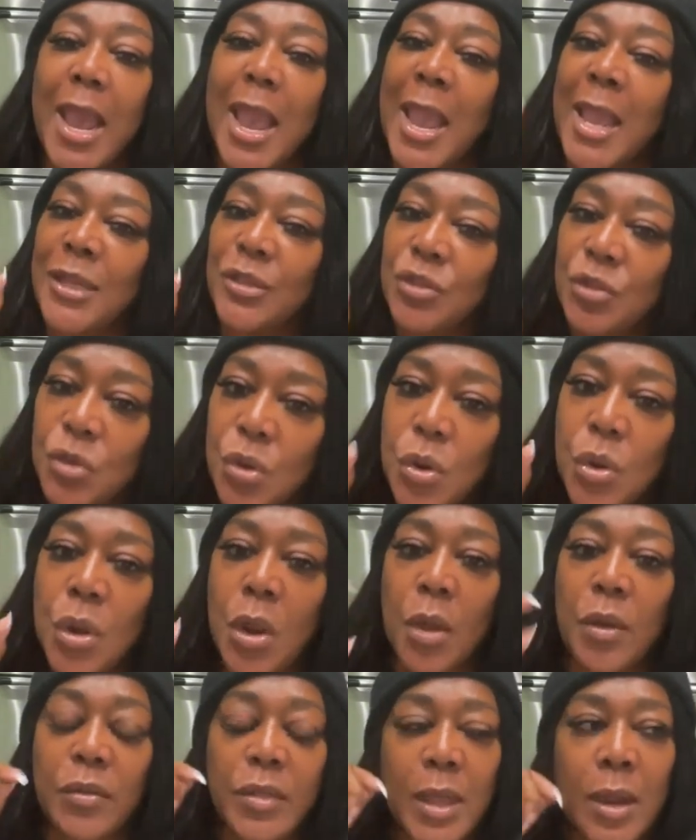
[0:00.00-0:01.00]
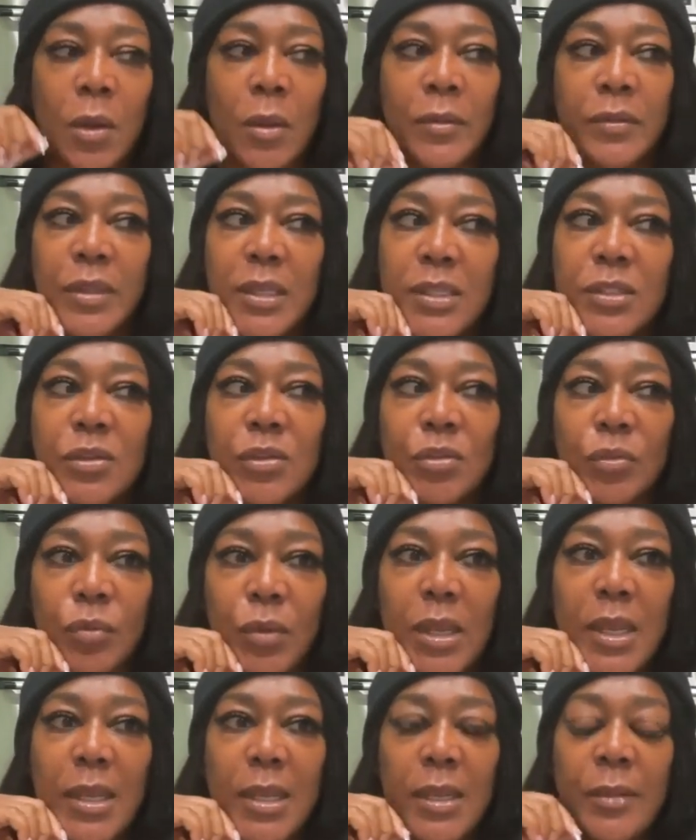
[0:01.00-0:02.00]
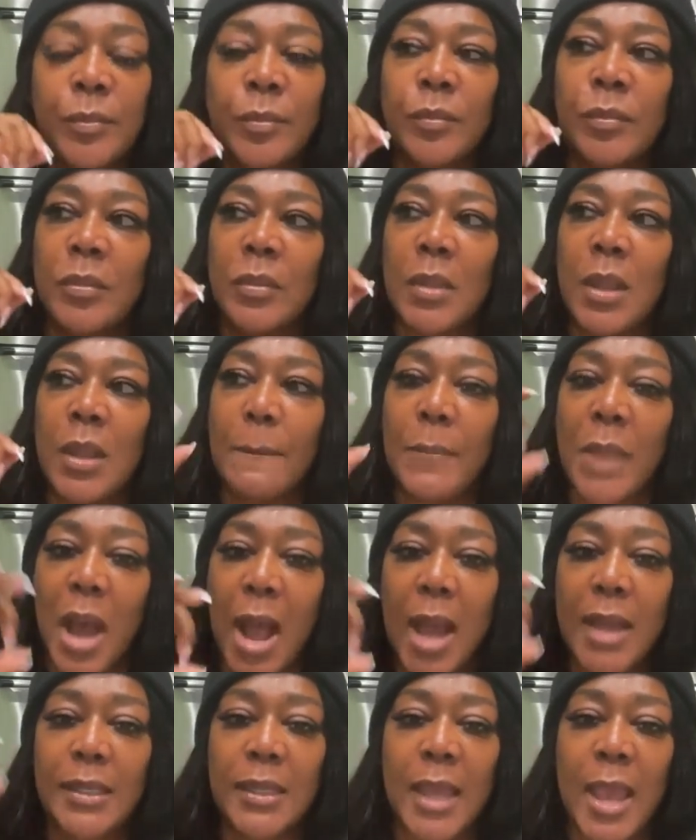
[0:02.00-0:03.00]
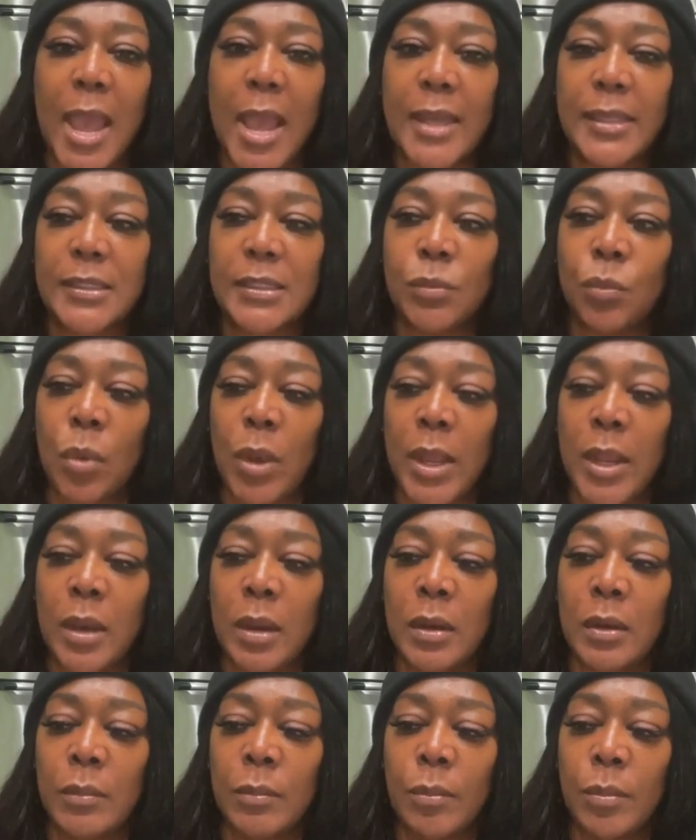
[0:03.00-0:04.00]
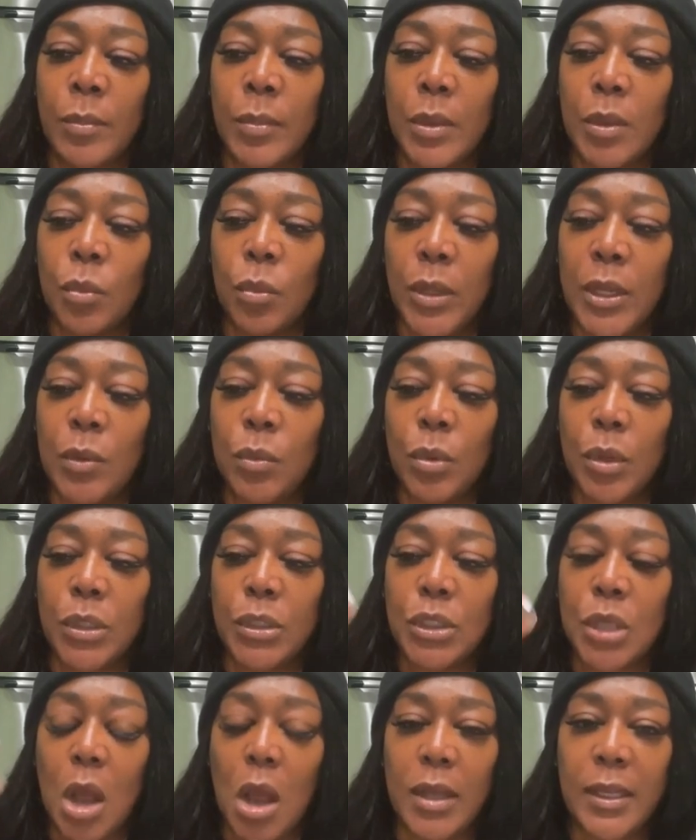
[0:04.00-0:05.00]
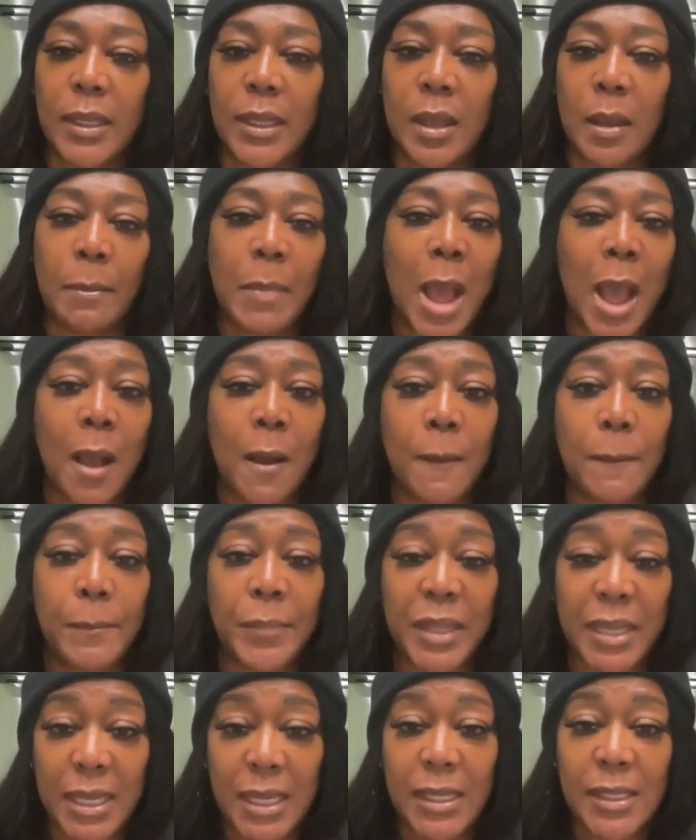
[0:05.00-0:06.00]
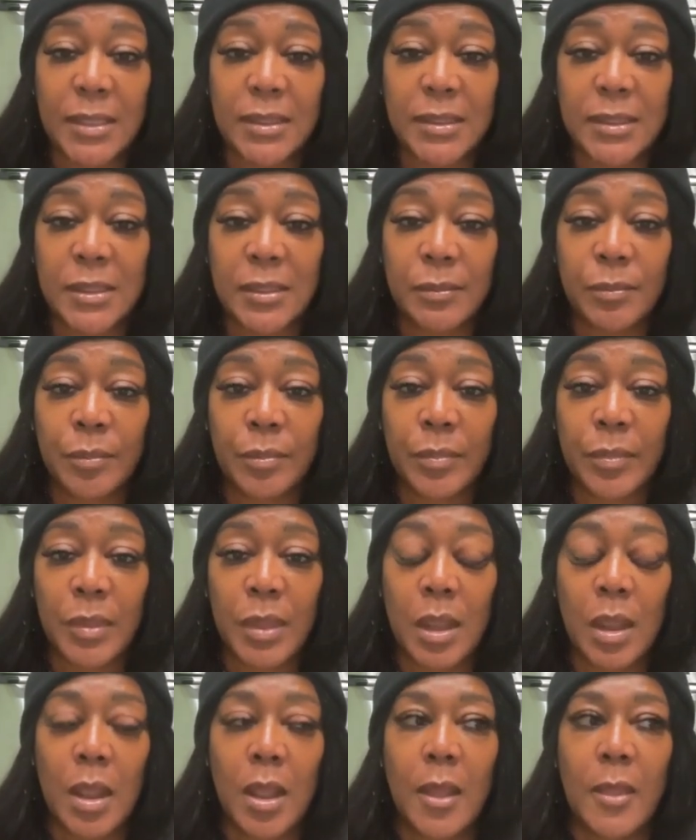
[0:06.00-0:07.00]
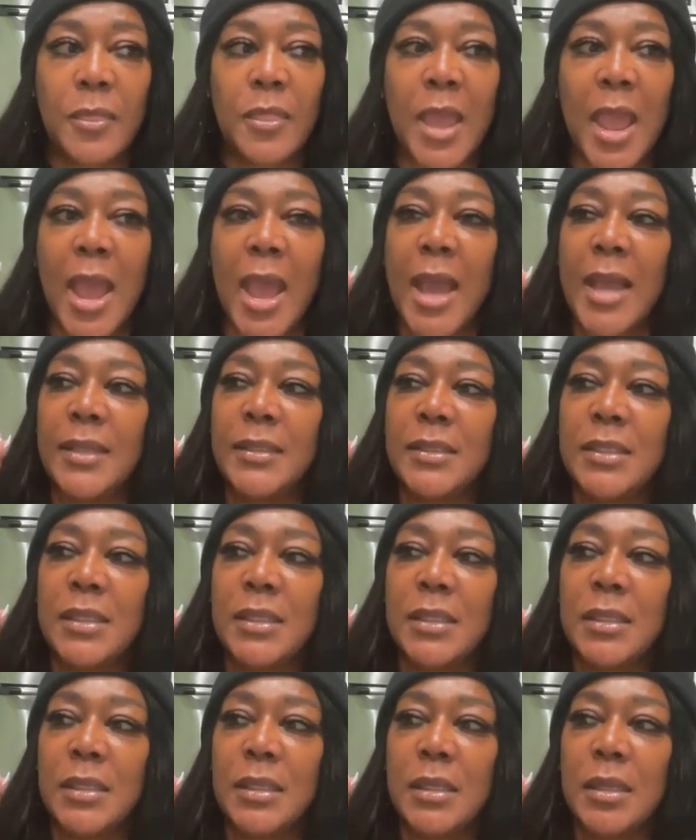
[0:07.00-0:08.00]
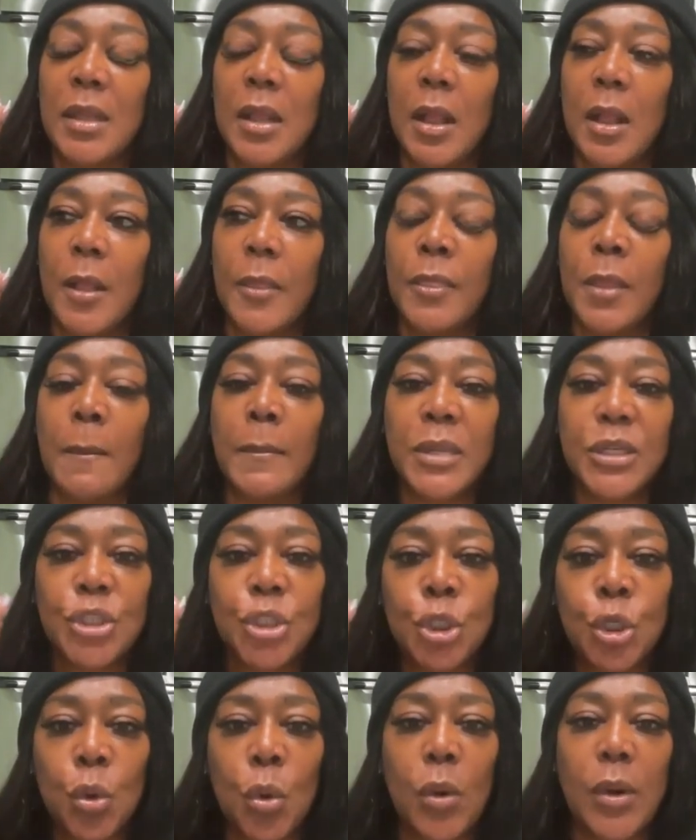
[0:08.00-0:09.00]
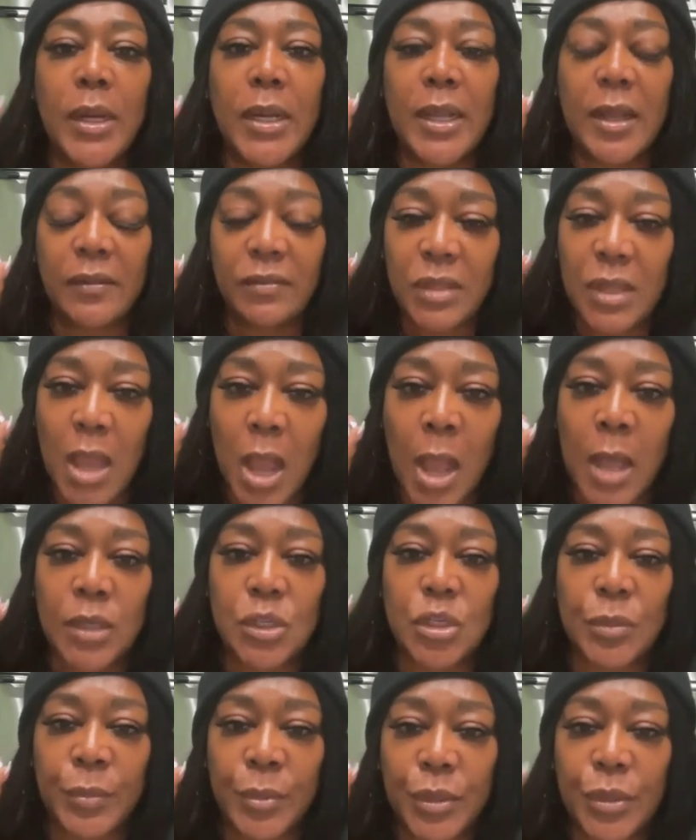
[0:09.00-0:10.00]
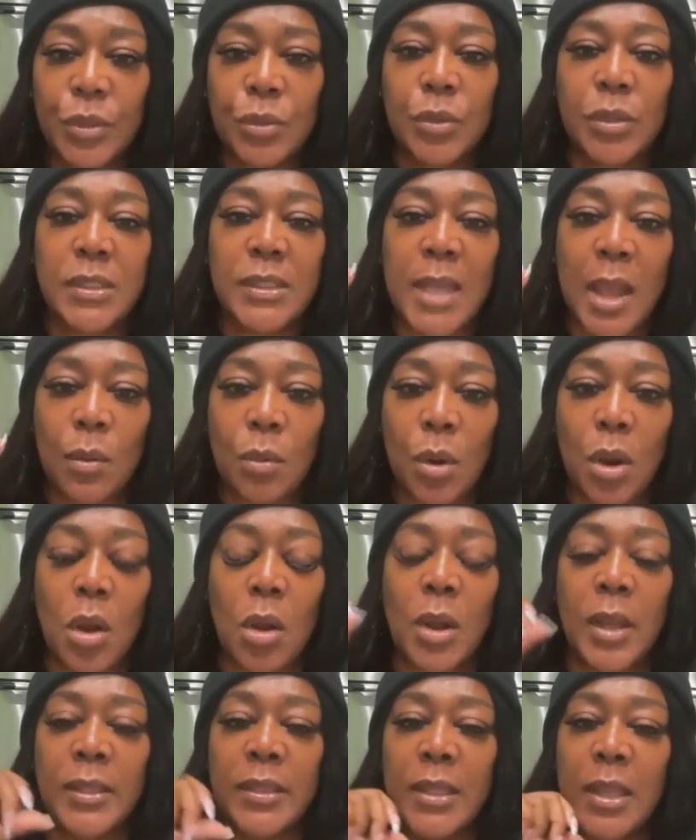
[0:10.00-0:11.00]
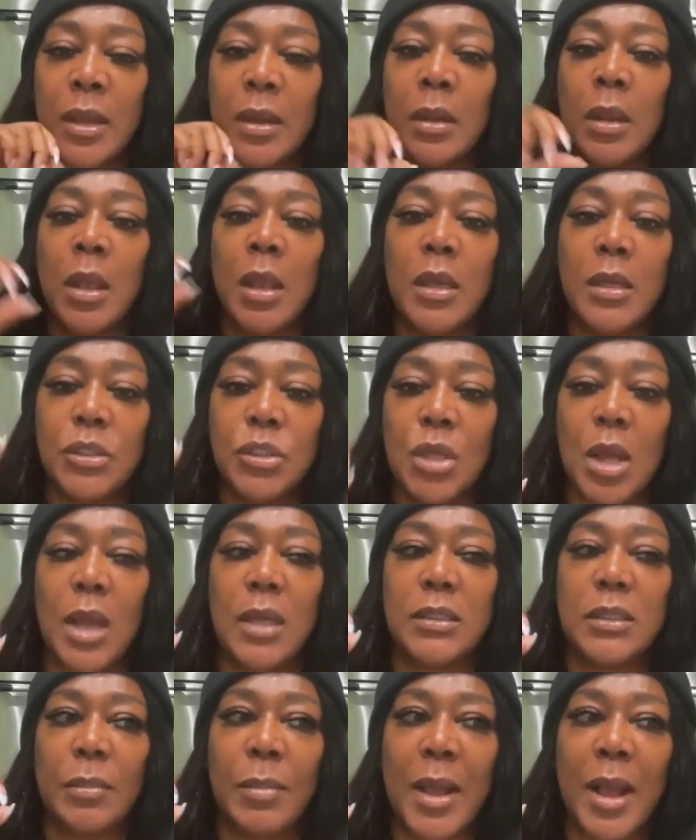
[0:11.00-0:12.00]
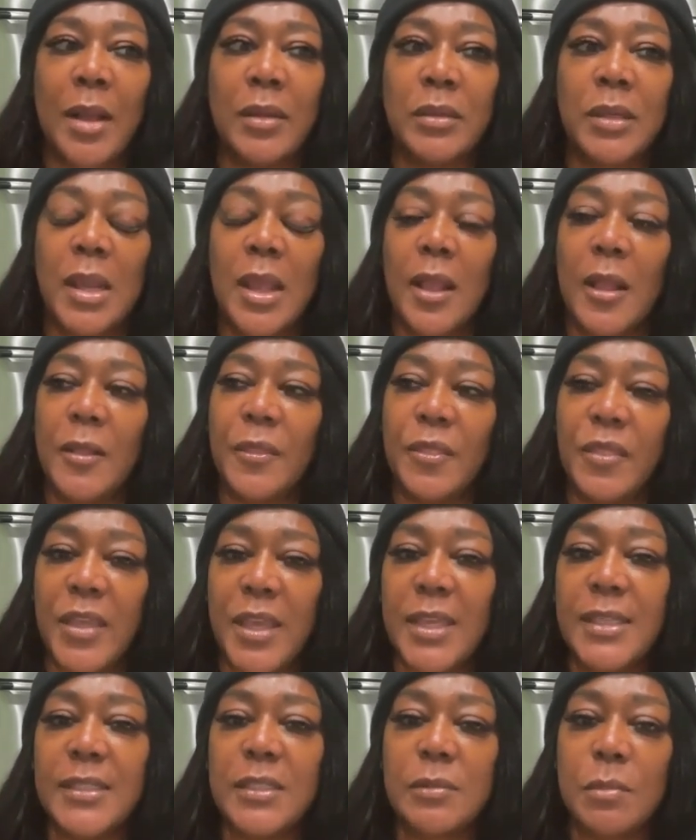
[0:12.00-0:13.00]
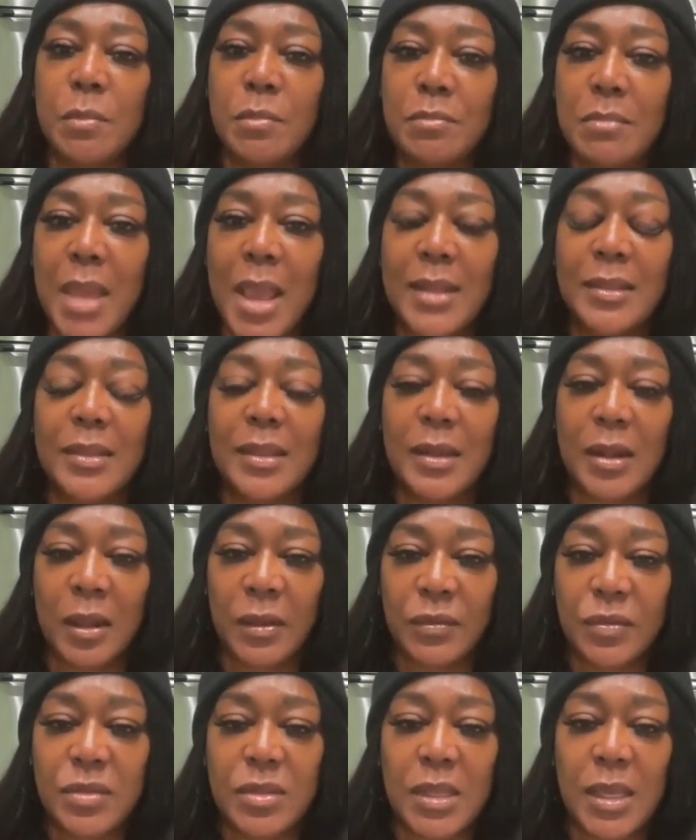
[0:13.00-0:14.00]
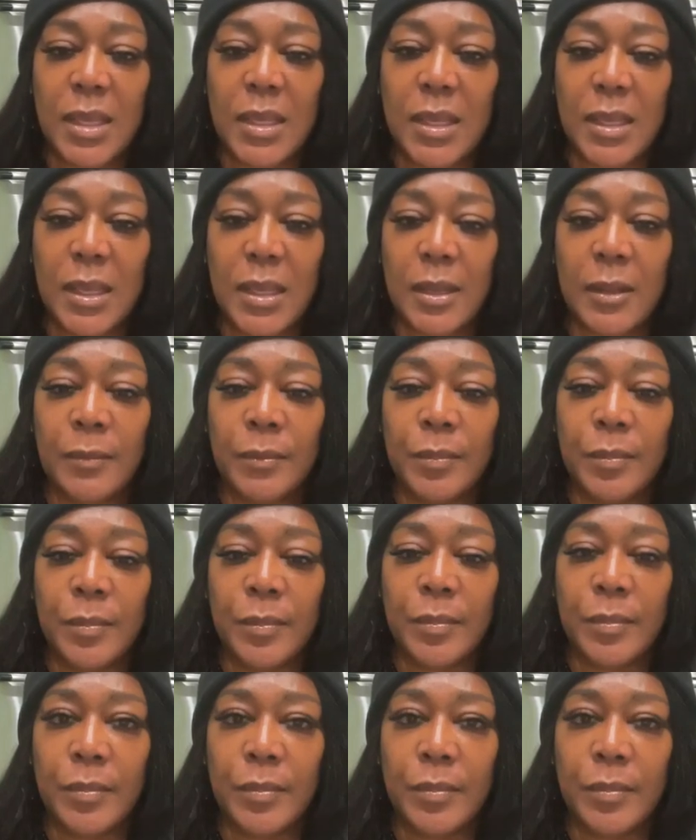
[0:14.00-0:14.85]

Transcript: And do you know that on these 3 podcasts where we were talking about peace, that the majority of the entrepreneurs that were on there talked about this method of thinking